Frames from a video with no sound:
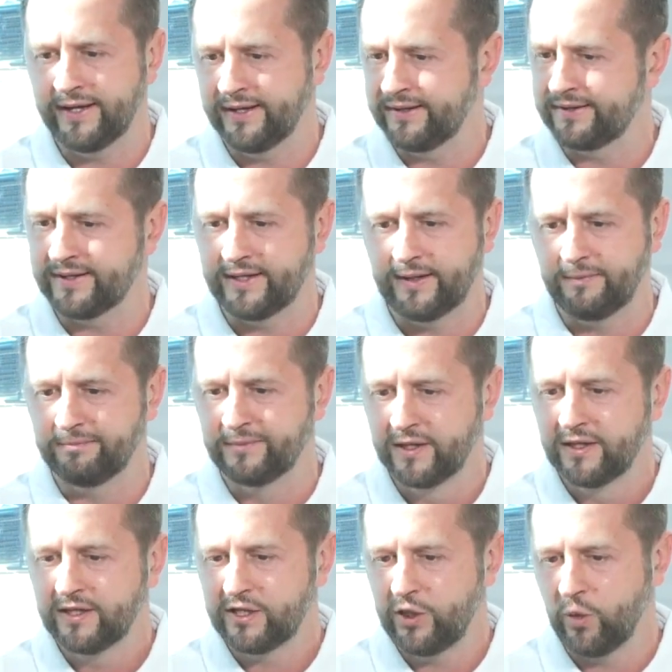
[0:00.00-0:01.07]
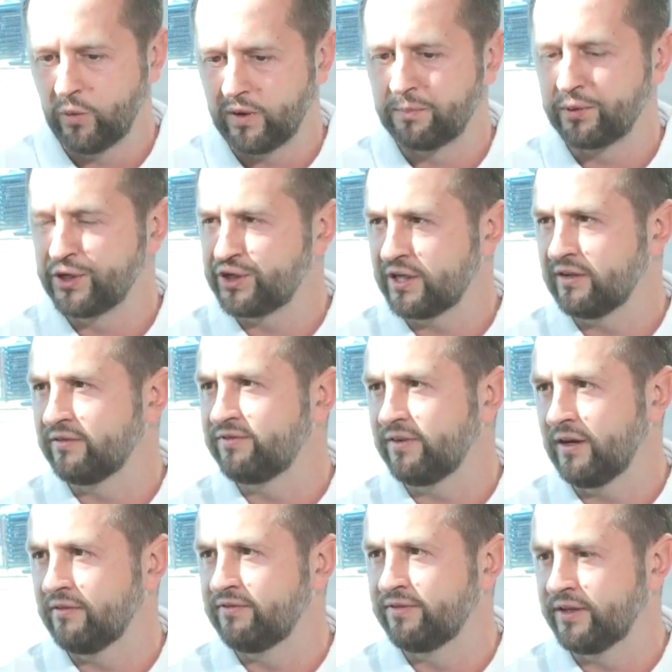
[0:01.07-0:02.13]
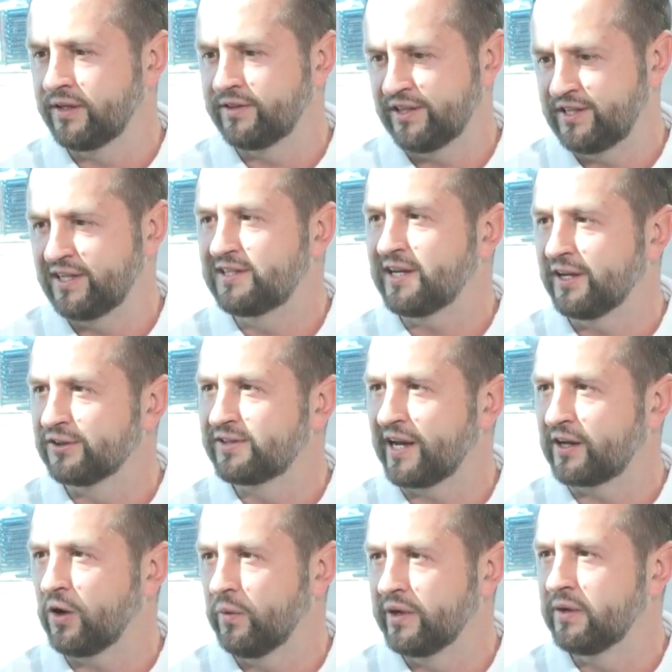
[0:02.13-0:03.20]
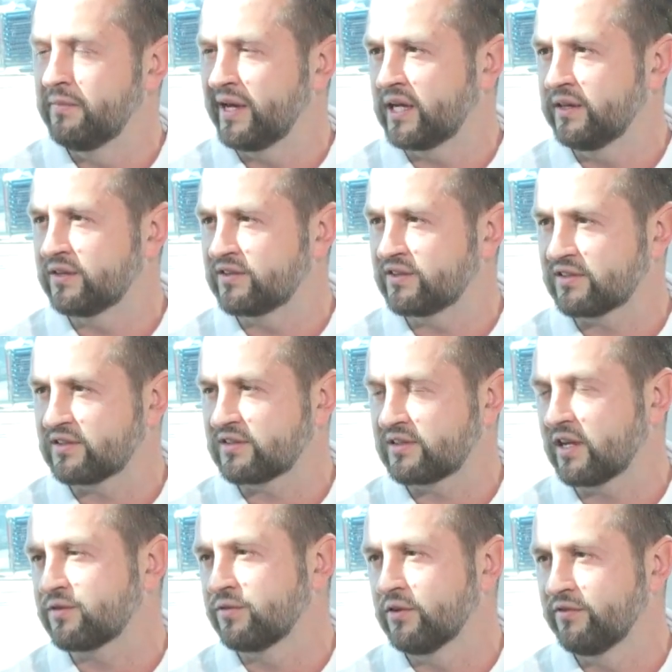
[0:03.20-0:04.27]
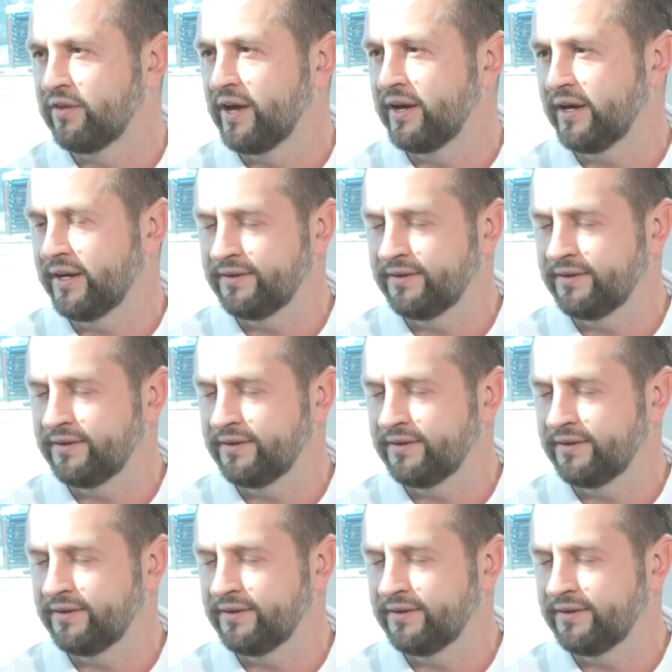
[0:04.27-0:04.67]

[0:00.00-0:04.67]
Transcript: And, we're appreciative of the details that go into making this a successful event,